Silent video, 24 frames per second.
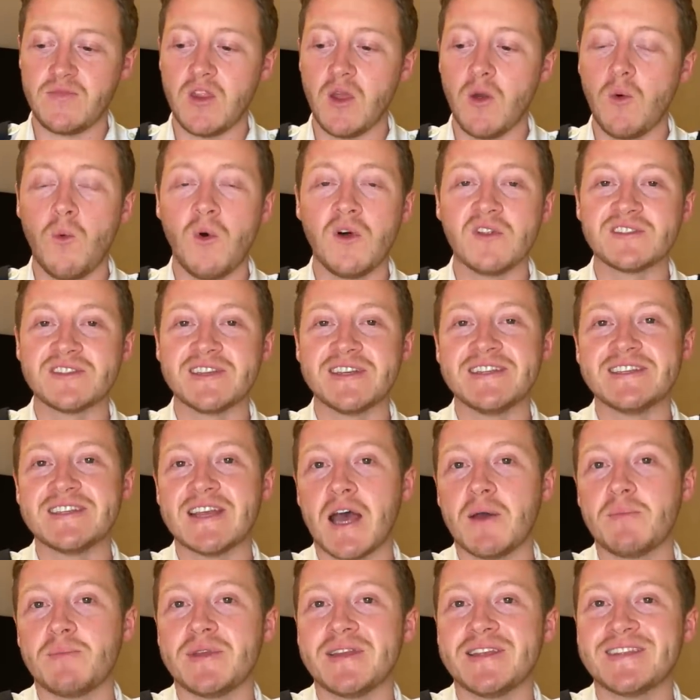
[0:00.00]
Once he's
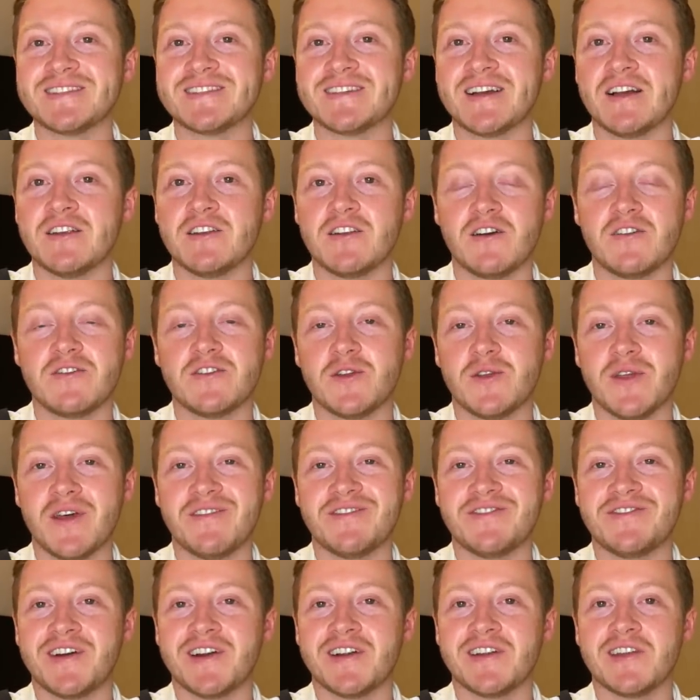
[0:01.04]
happy and signed off, you then
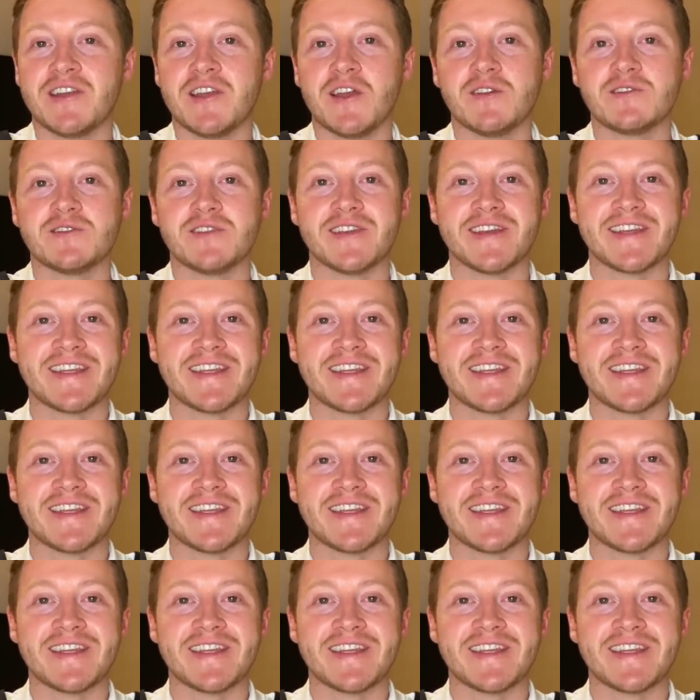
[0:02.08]
finally go to the